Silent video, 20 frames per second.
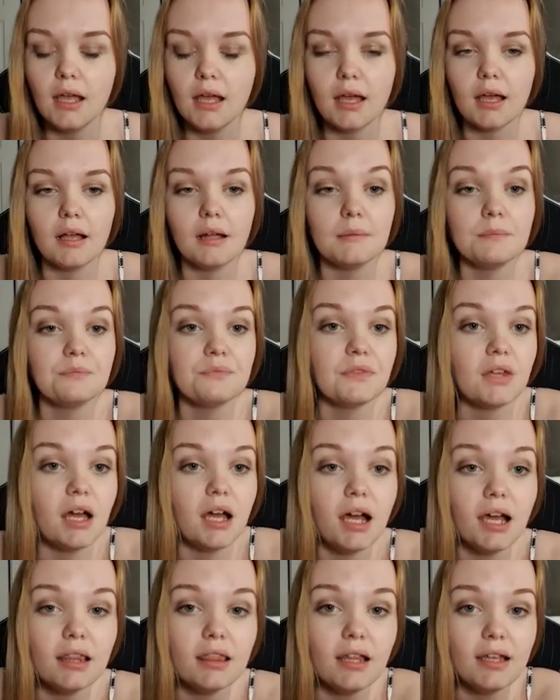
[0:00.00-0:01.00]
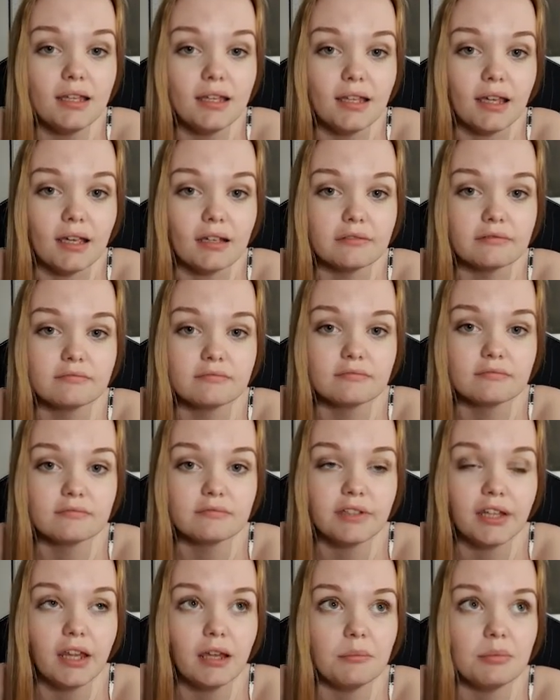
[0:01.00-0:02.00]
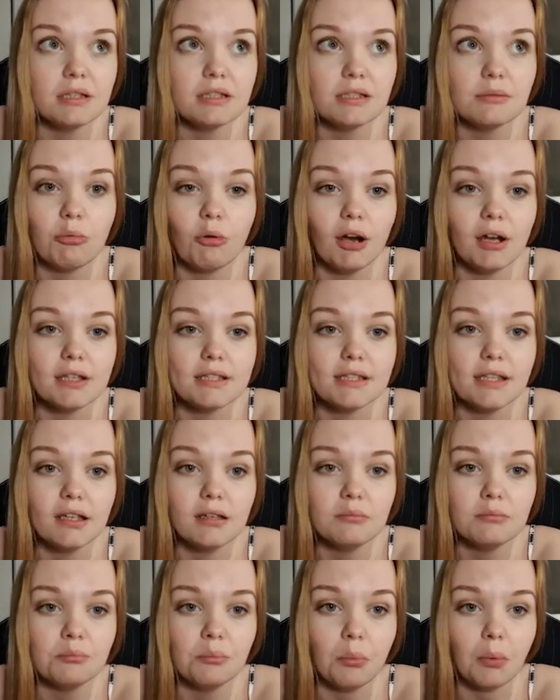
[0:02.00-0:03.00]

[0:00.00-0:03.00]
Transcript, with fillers: Um, I like it. A bit surprising,